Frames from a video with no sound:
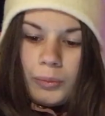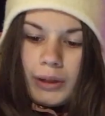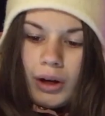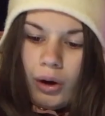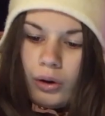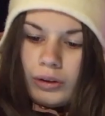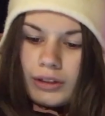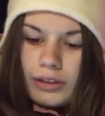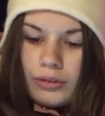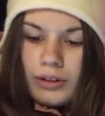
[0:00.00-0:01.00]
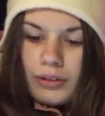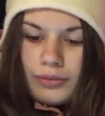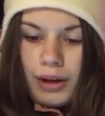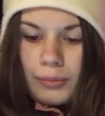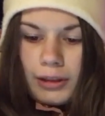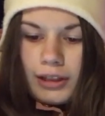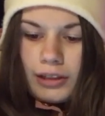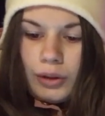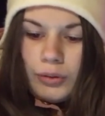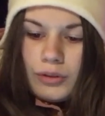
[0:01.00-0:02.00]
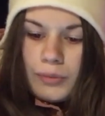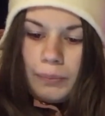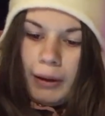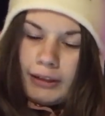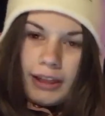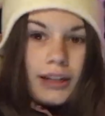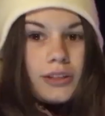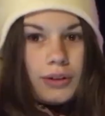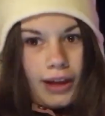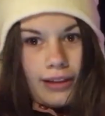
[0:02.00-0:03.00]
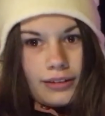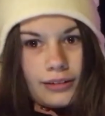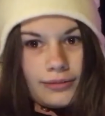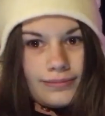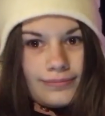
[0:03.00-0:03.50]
We all include our family, go to picnic together.